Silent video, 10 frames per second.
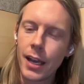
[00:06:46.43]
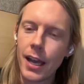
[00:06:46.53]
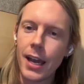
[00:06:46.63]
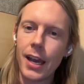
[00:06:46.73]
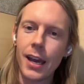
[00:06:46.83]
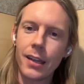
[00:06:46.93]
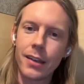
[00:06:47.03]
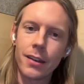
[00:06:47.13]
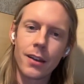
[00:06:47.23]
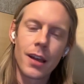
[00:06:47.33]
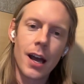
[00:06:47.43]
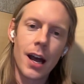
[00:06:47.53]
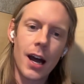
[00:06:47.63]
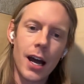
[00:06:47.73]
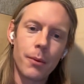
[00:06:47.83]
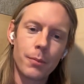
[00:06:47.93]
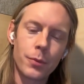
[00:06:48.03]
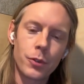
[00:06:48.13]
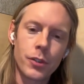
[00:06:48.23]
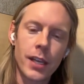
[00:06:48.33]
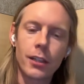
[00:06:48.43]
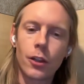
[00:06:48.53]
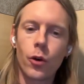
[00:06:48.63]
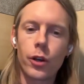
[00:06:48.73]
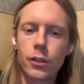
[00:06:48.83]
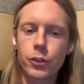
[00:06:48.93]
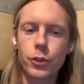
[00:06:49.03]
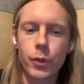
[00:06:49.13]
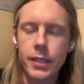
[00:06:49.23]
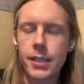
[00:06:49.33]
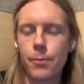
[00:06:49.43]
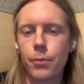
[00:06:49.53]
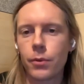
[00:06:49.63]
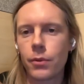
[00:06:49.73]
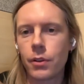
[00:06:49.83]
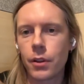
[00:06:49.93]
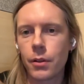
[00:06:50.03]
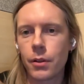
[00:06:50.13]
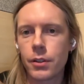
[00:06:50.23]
And I'm staying loyal to example